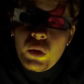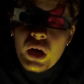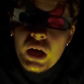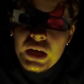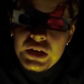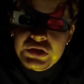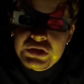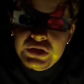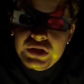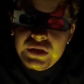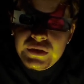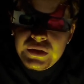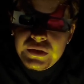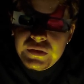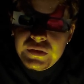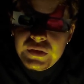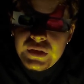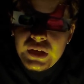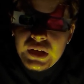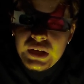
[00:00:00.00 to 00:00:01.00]
to watch and
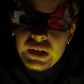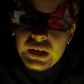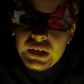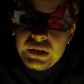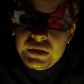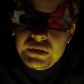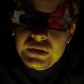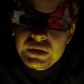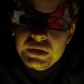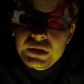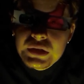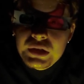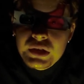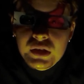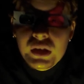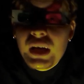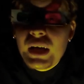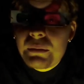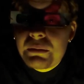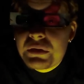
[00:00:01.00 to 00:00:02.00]
everything, and,
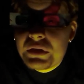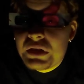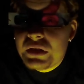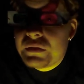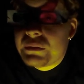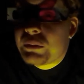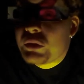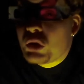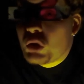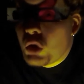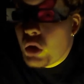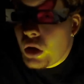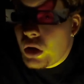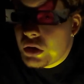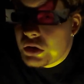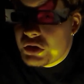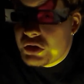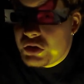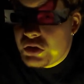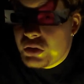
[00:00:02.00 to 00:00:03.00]
you know, I believe
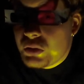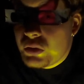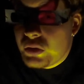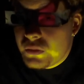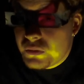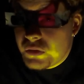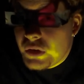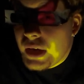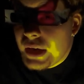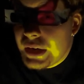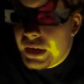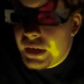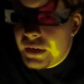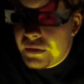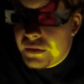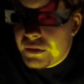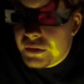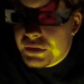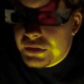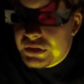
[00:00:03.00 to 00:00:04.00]
belongs to the
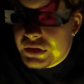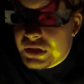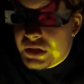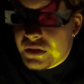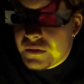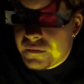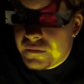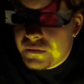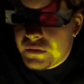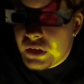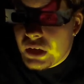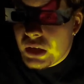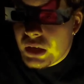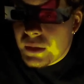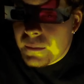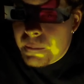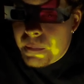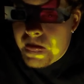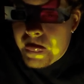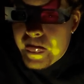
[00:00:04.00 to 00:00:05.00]
Friday the
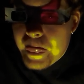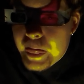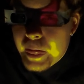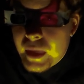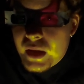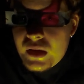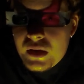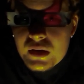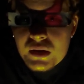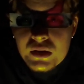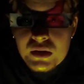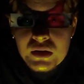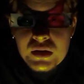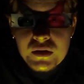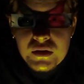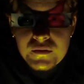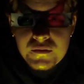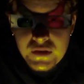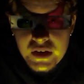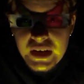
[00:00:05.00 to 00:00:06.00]
13th
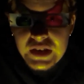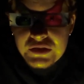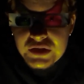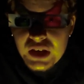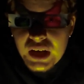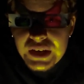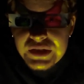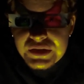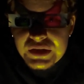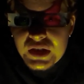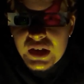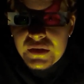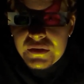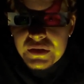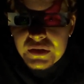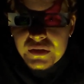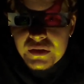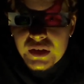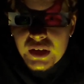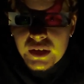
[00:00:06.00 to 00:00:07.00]
franchise and
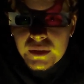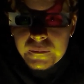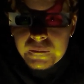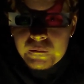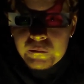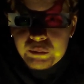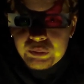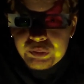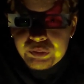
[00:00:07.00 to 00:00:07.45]
everything.